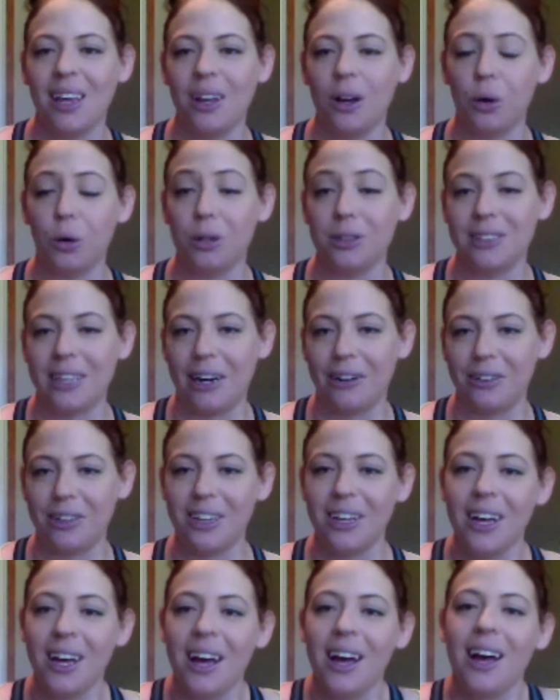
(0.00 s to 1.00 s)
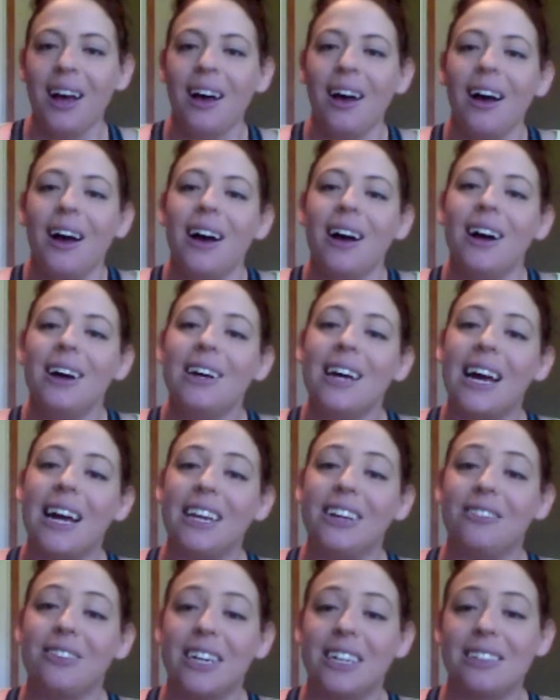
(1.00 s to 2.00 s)
or sound.
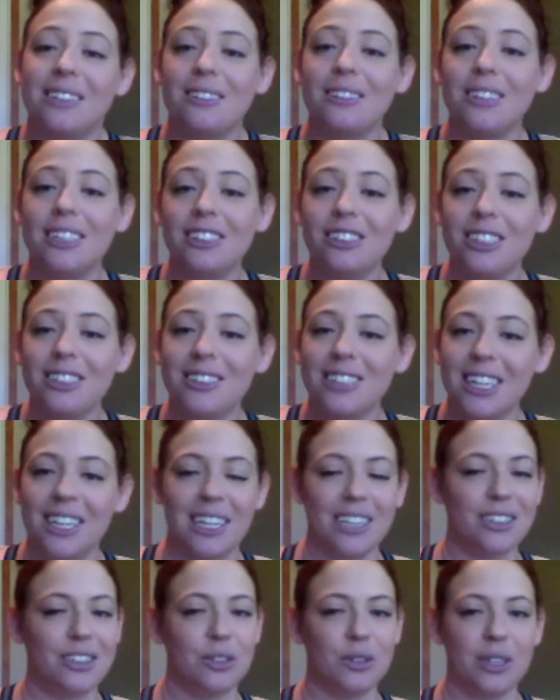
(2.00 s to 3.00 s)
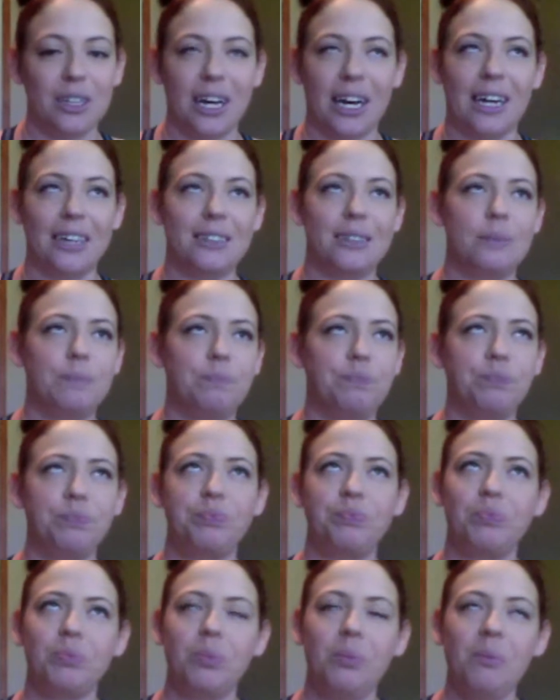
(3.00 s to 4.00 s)
Anyways, so let's just get into it, guys.
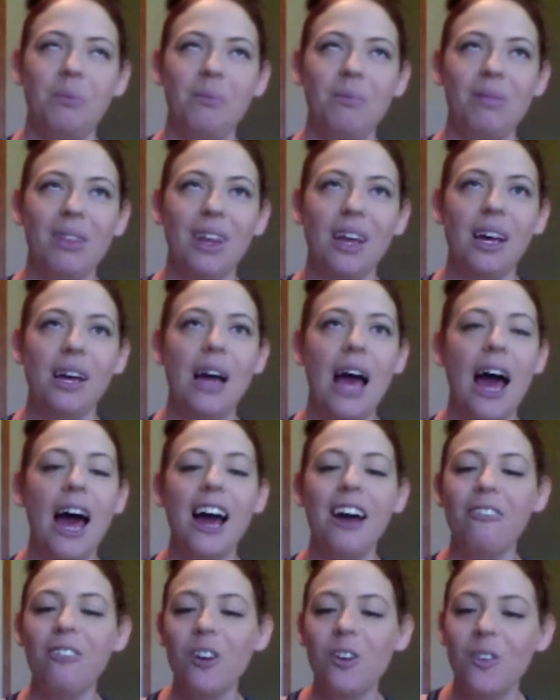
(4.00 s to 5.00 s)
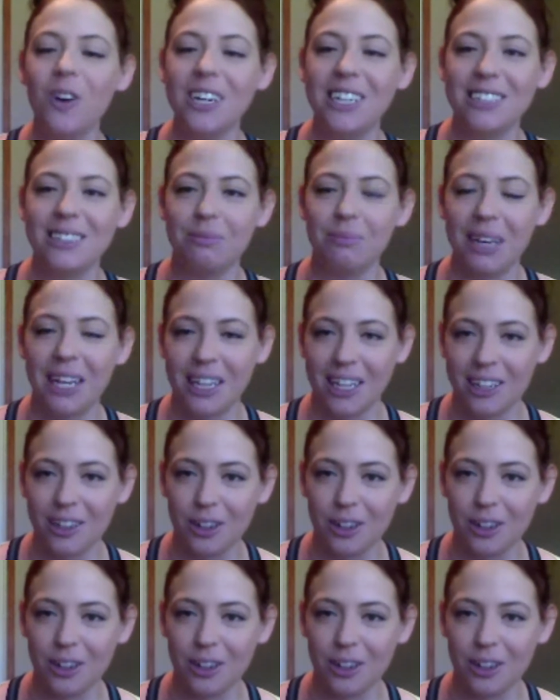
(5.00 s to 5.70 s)
Everyone is making